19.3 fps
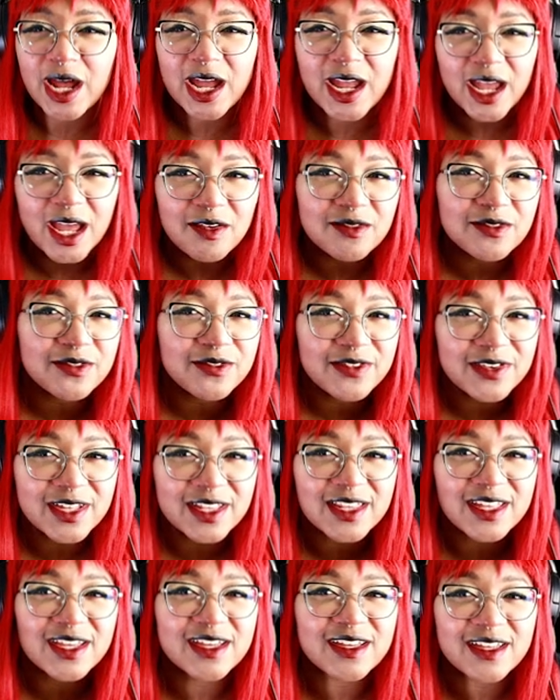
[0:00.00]
I have a
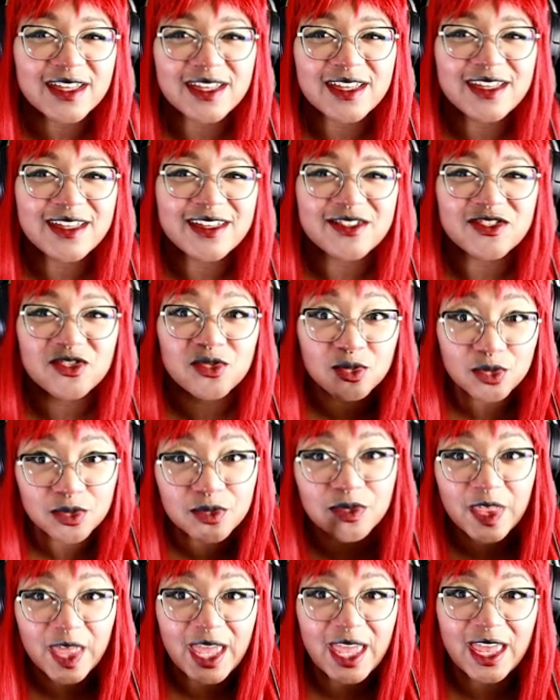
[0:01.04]
feeling he
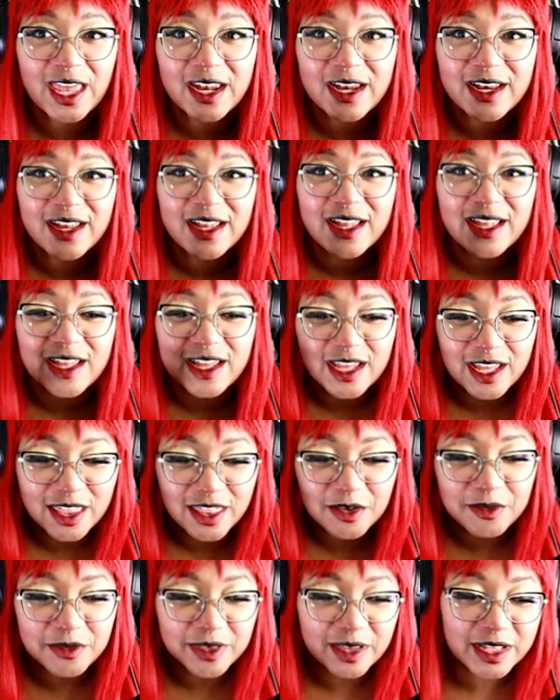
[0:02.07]
drew that and
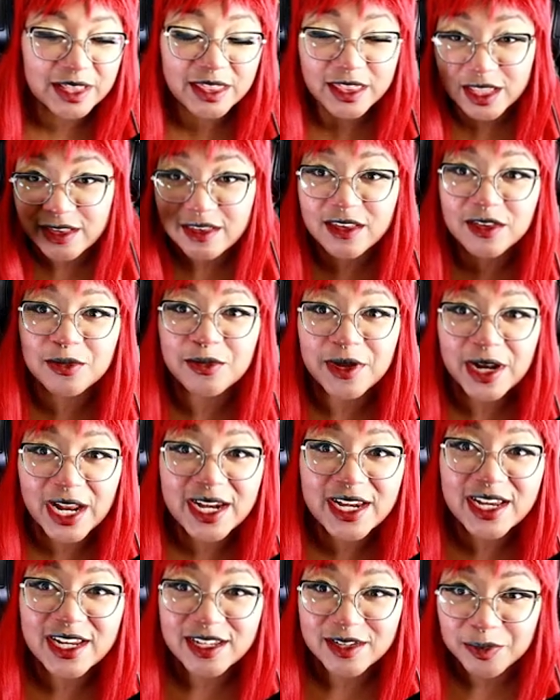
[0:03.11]
I was like, this is what I
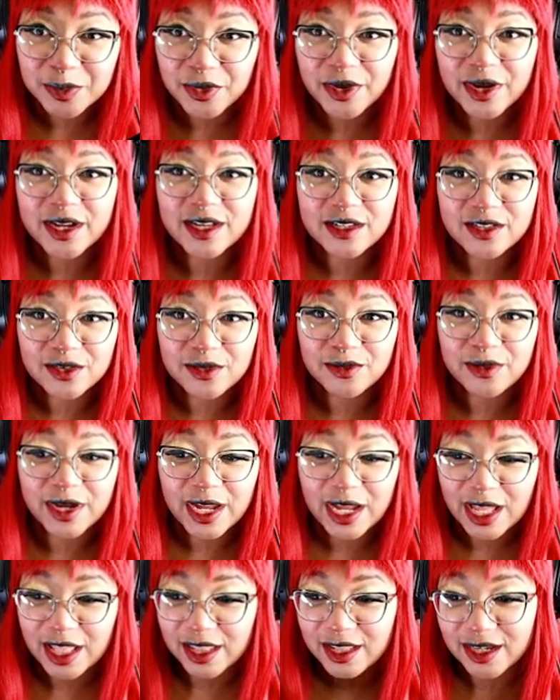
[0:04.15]
need to bring to
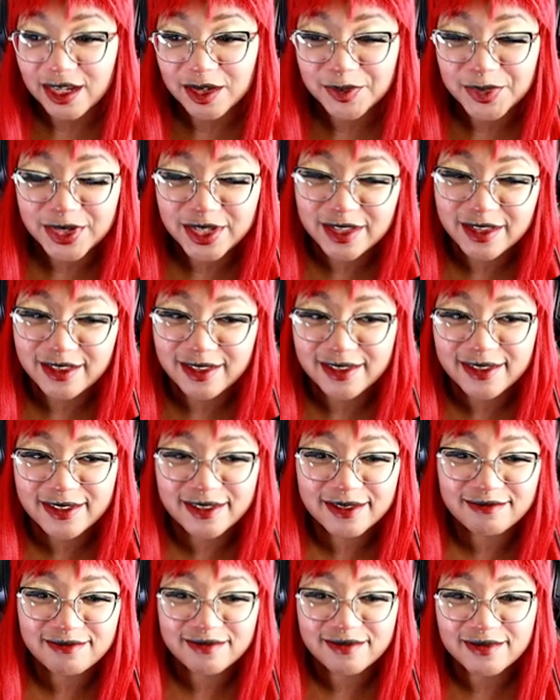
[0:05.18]
reality because
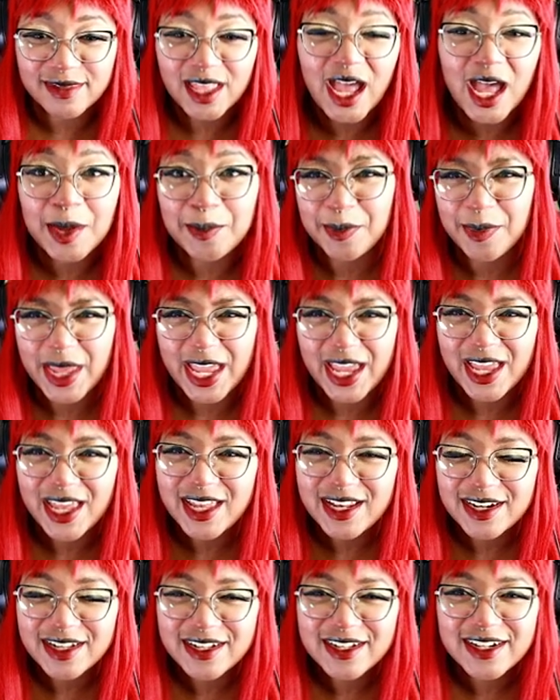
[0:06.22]
I'm
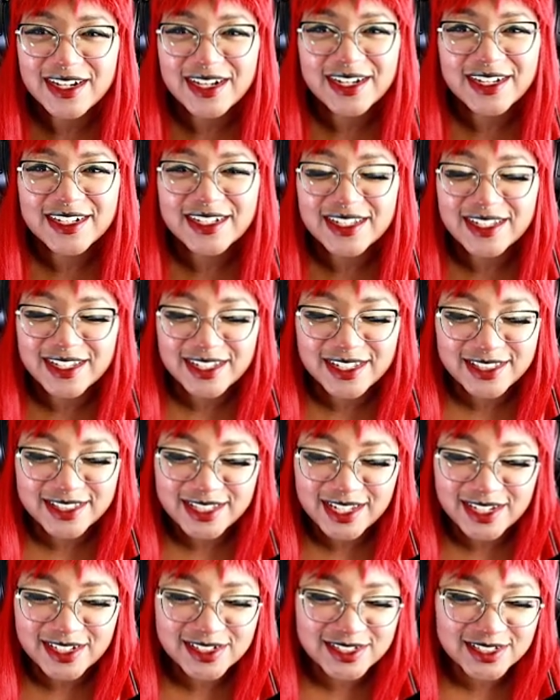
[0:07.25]
mad.
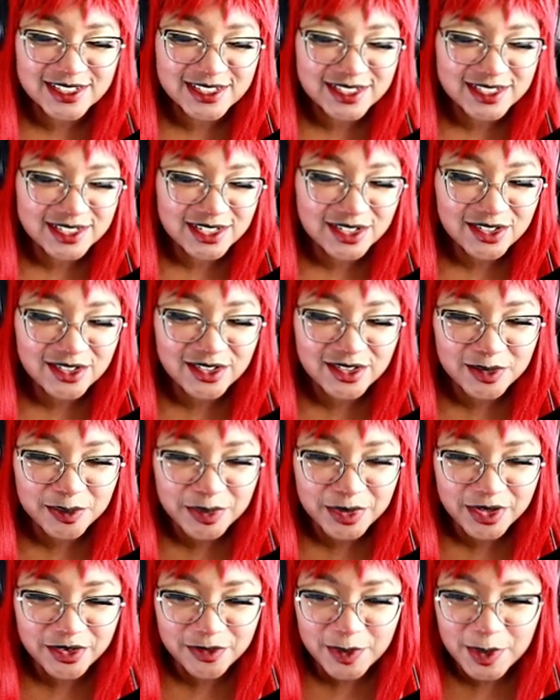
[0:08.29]
That just
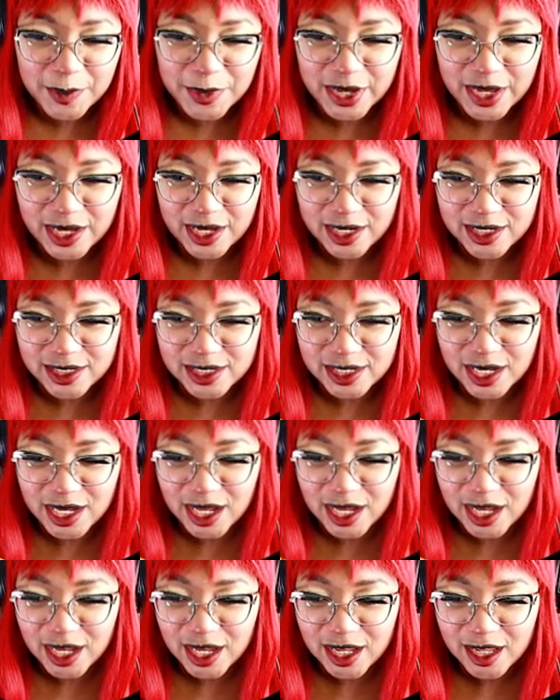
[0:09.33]
blows my mind.
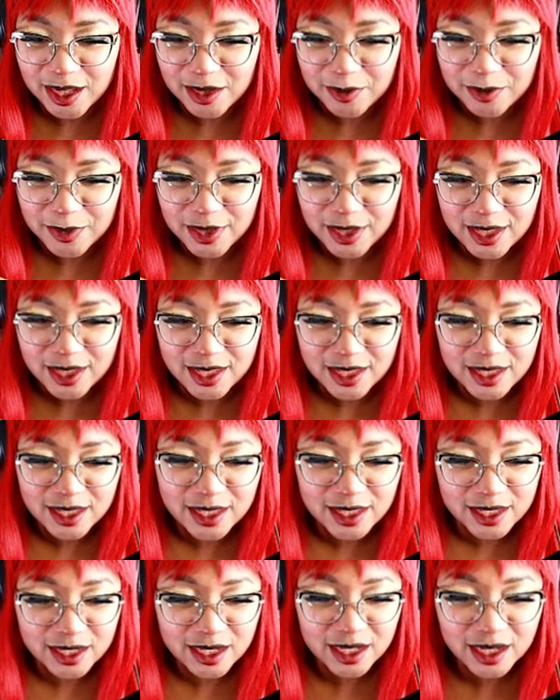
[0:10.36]
I'm
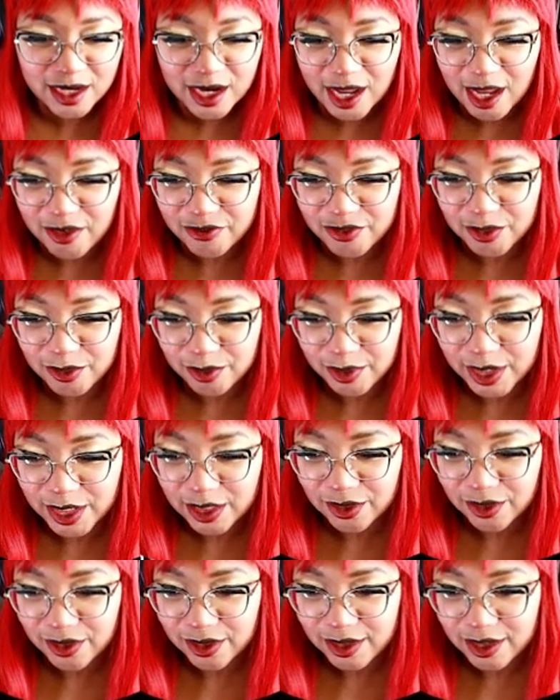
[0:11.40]
gonna have to
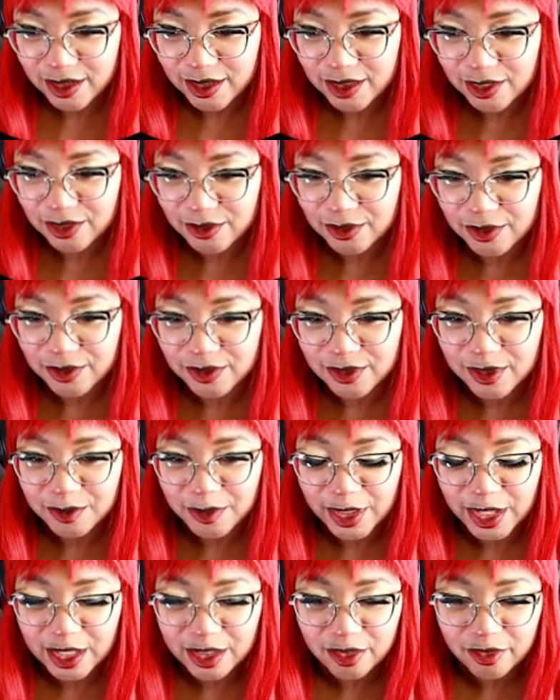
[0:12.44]
relook through some,
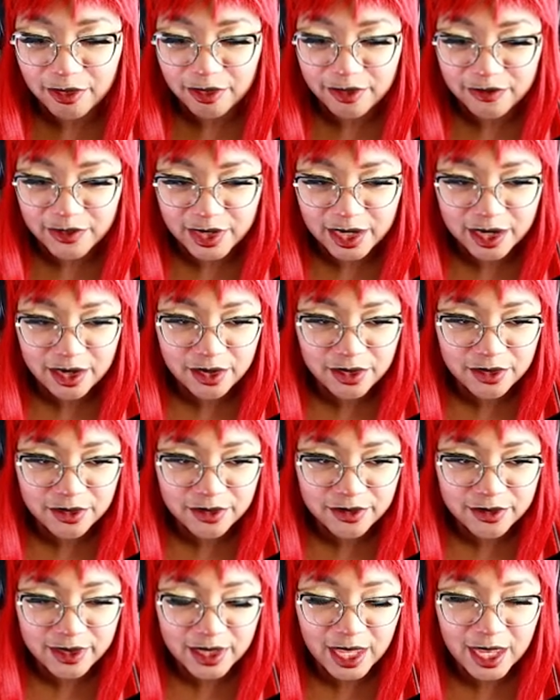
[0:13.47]
like, lore
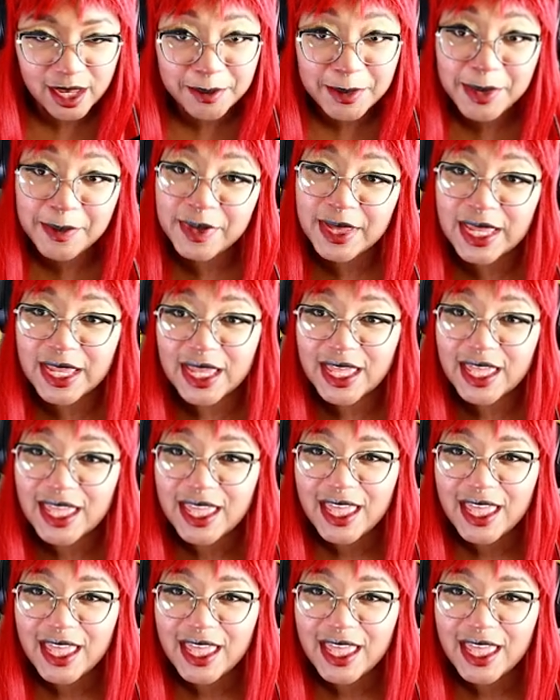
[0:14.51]
videos and maybe